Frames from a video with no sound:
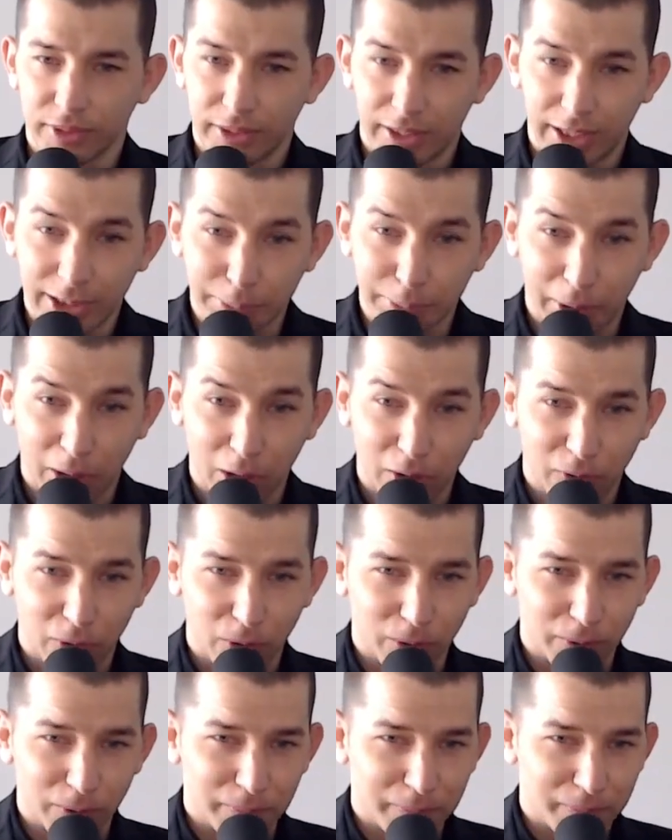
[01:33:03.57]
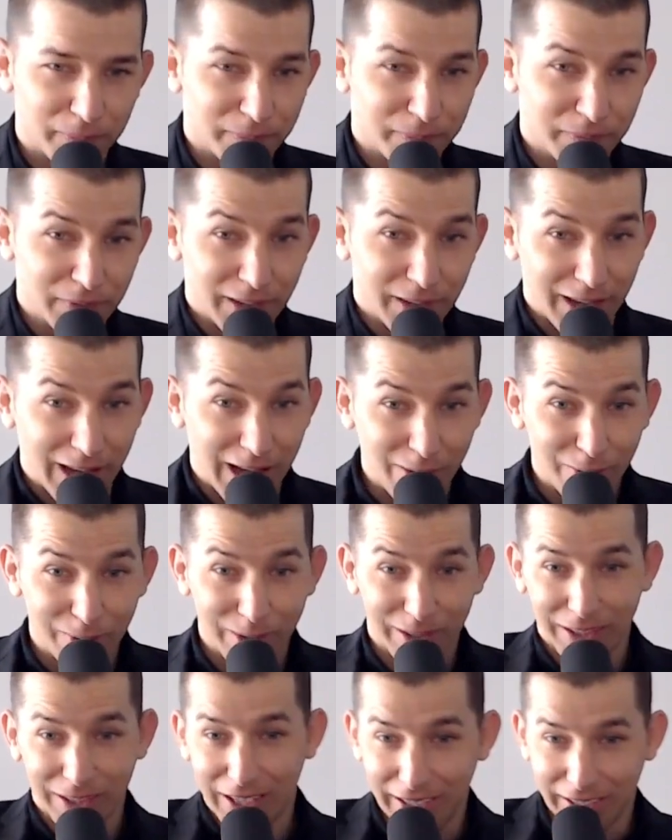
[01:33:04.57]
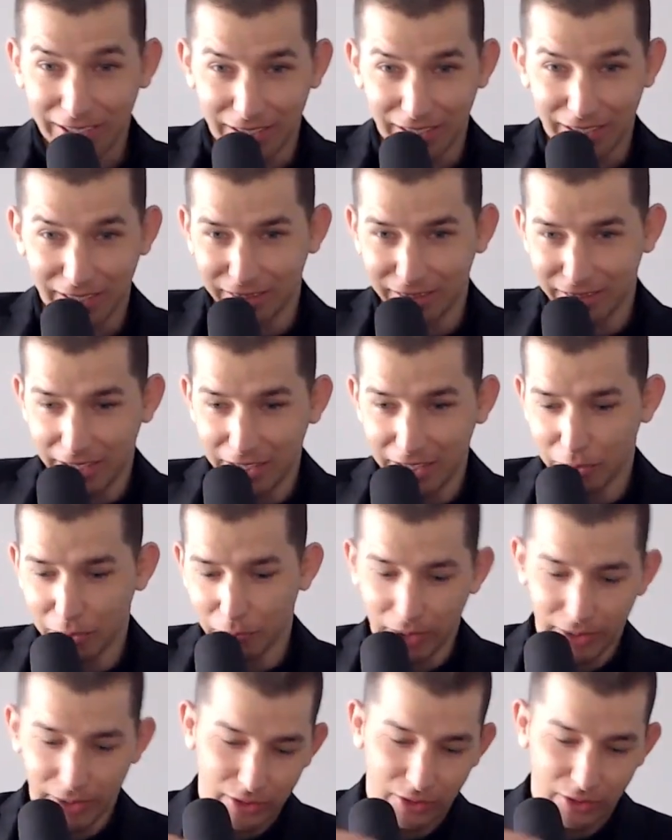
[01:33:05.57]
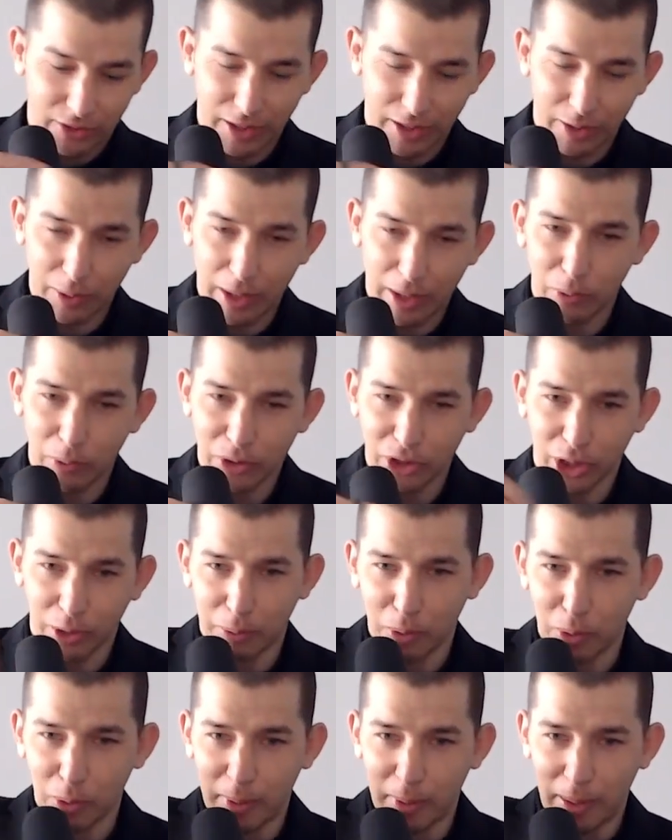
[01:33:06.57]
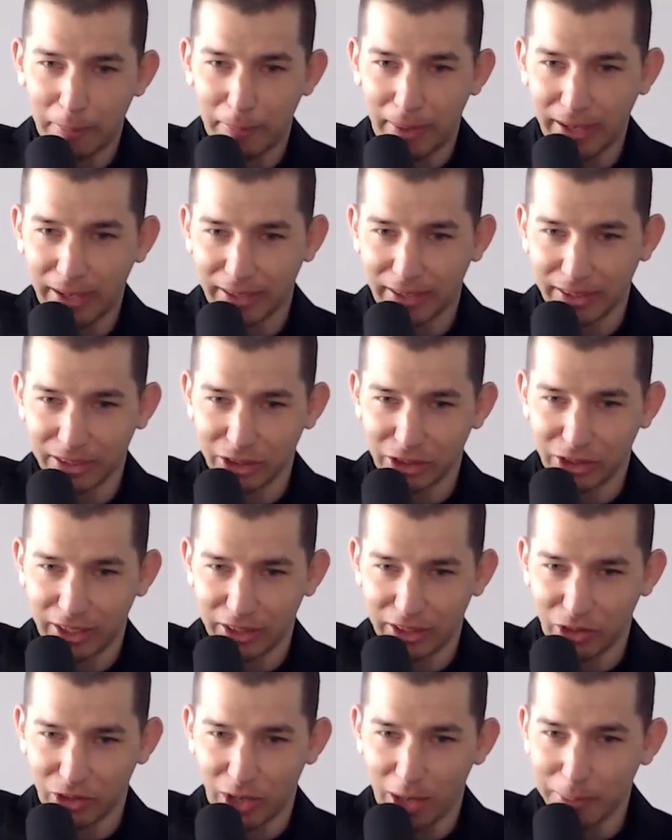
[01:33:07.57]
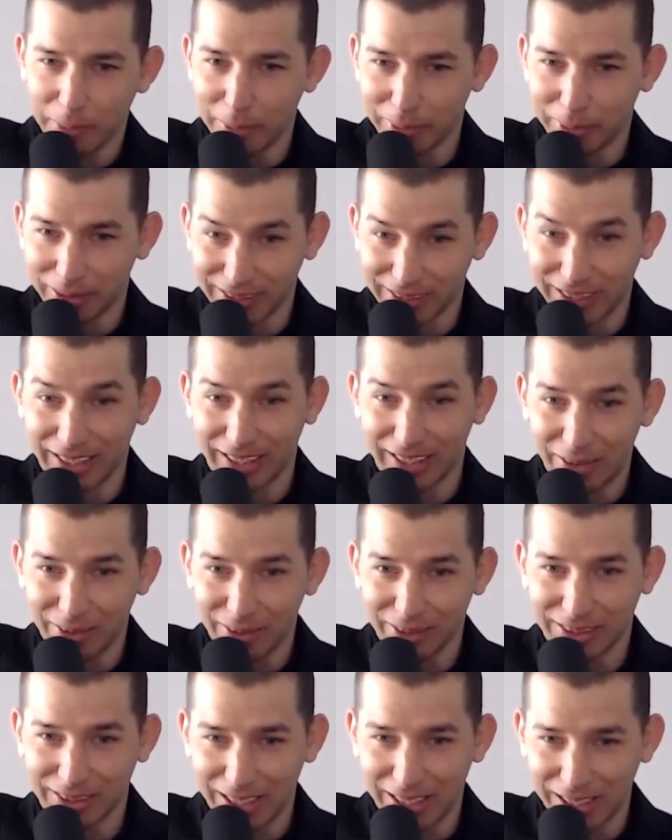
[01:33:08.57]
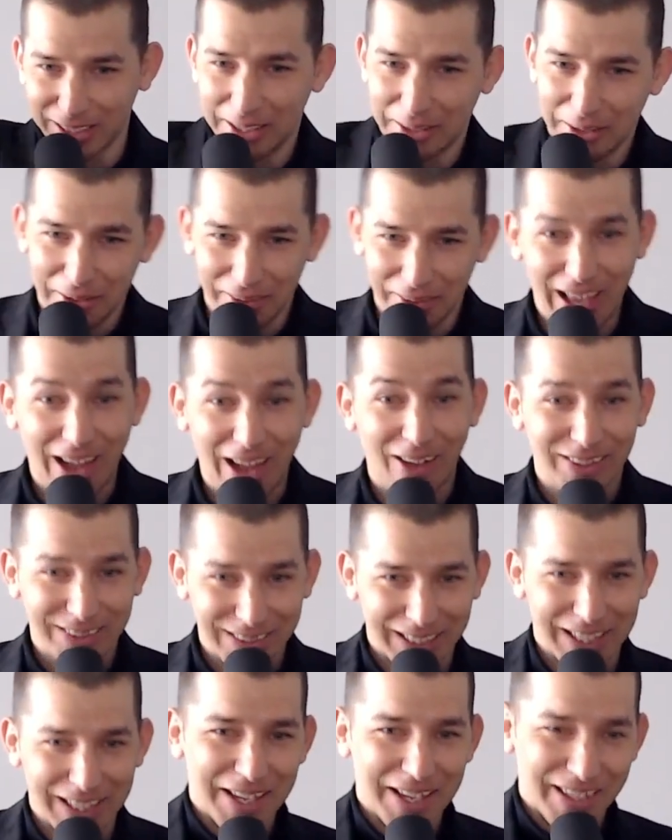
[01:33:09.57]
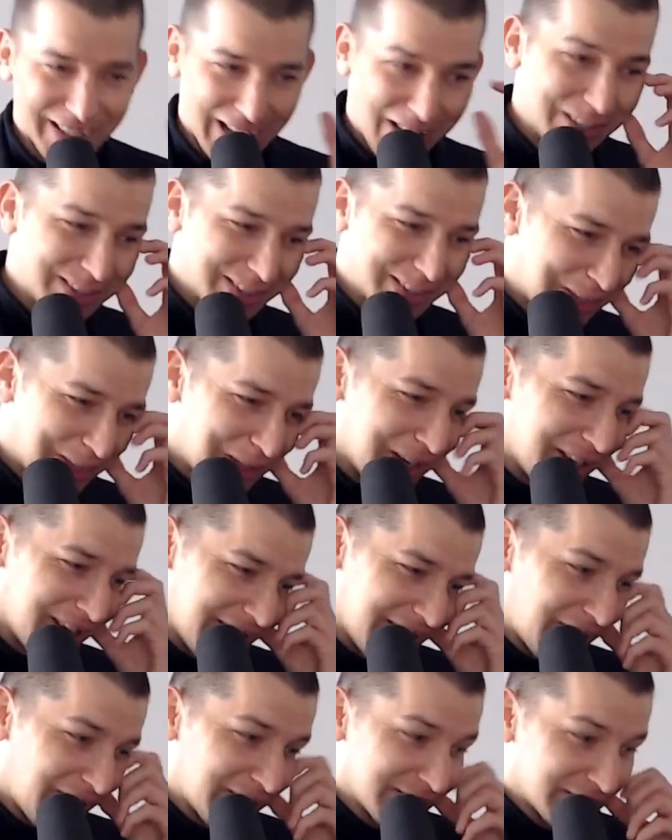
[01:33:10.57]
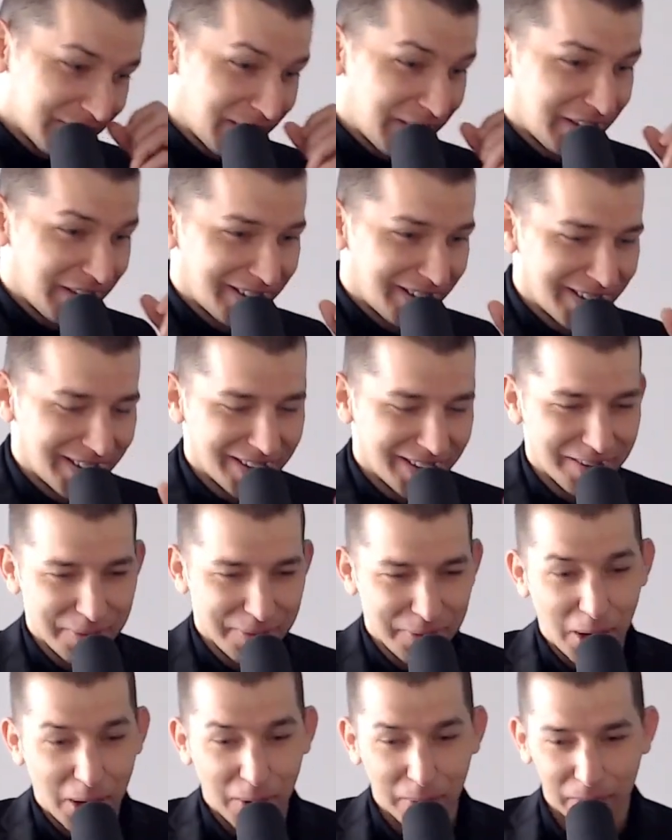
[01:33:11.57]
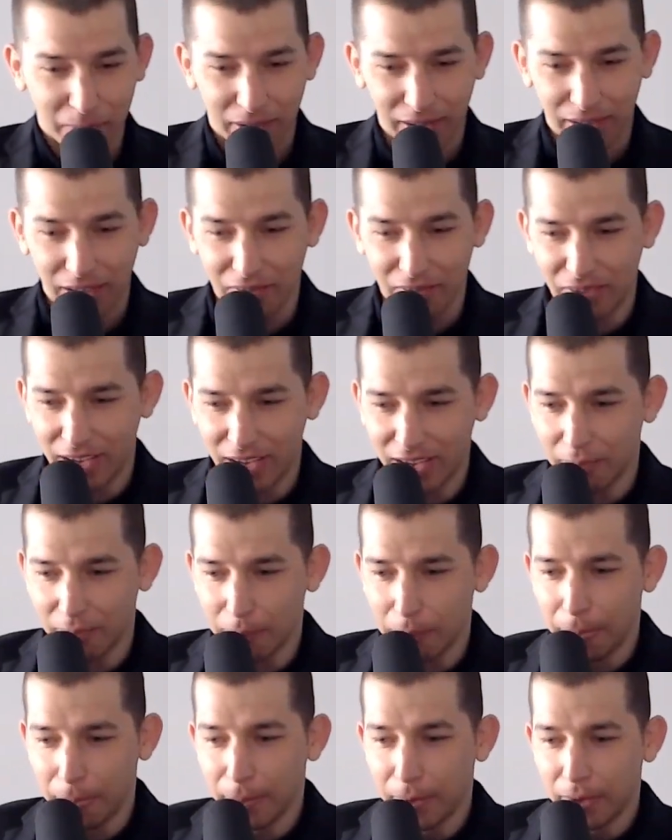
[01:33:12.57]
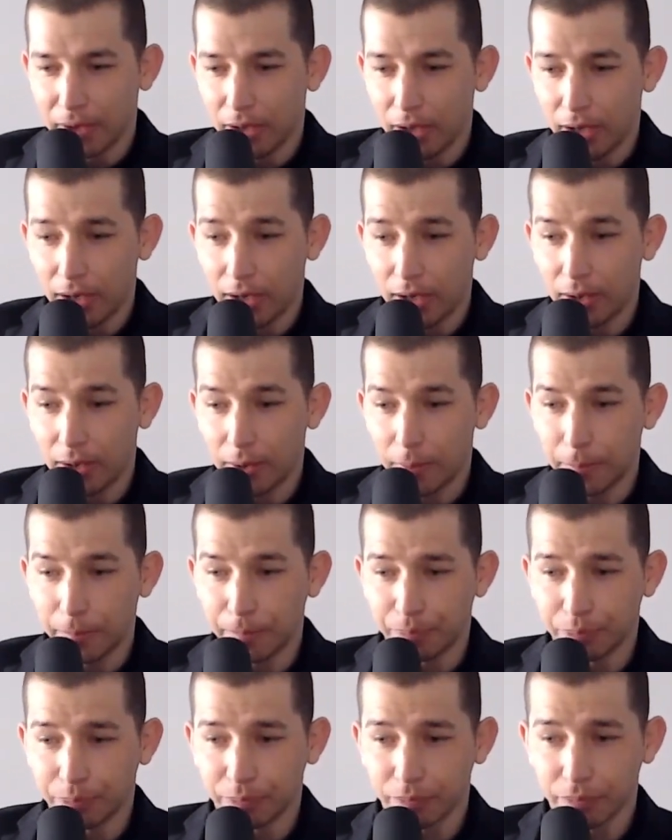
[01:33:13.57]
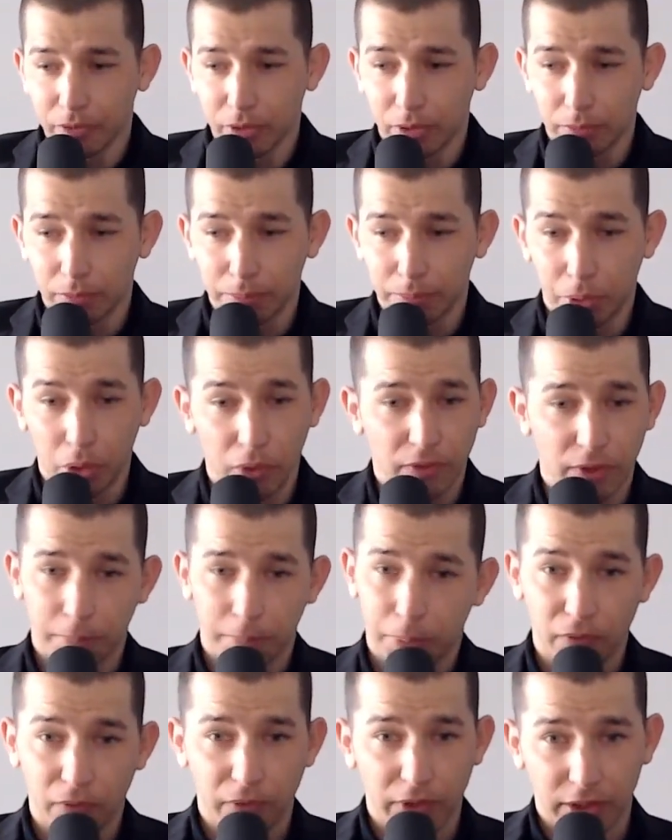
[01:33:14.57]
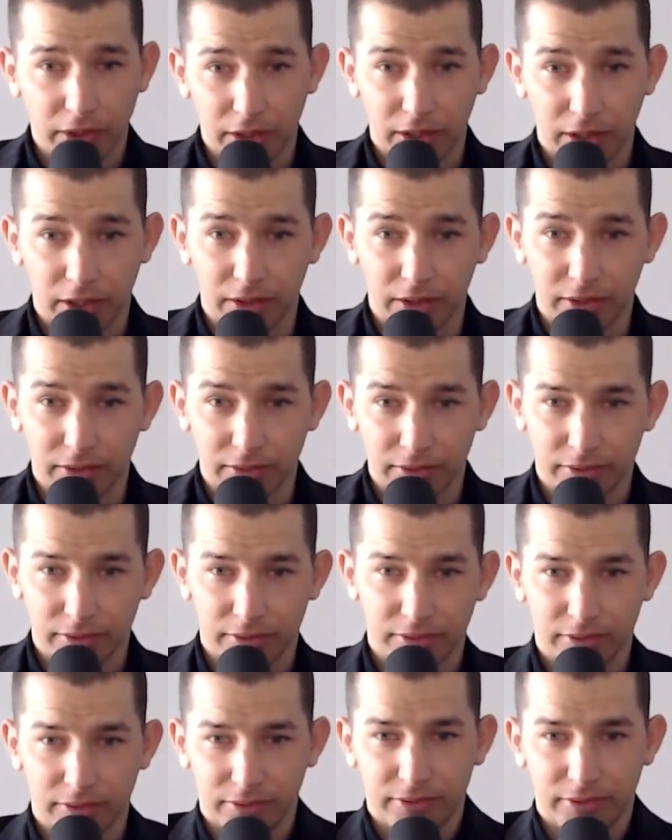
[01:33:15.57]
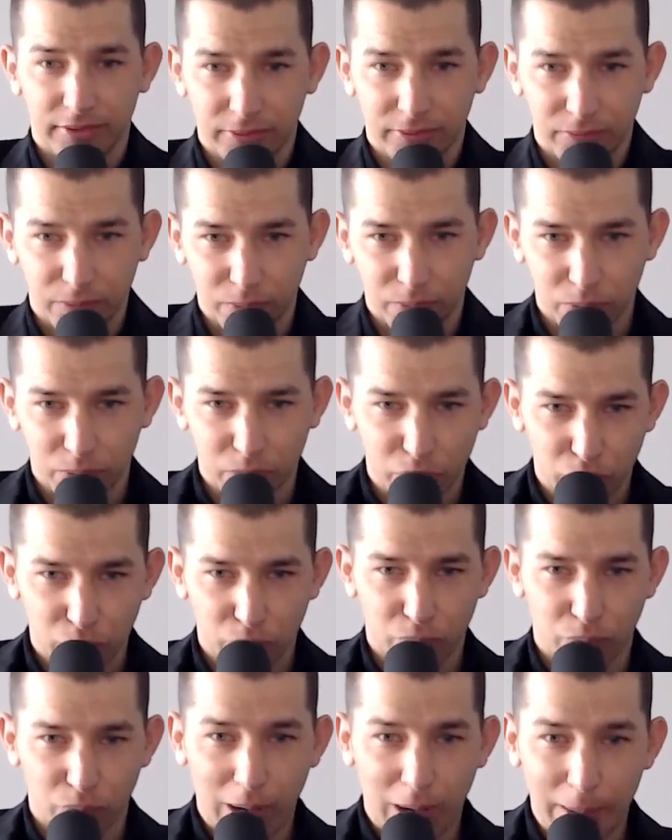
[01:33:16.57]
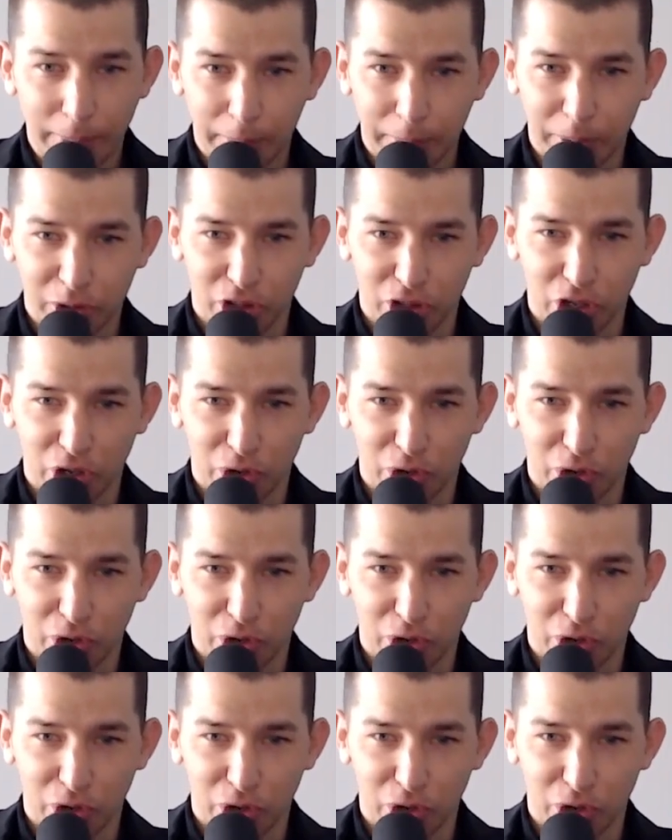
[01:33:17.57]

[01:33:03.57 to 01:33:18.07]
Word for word: That's powerful. I want to like end it right there. I, I, wish I could pull my mic and just like drop it because like that was like that, was, that was good. That was very good. No, I, I love that. Um, perfect, perfect to wrap up the show.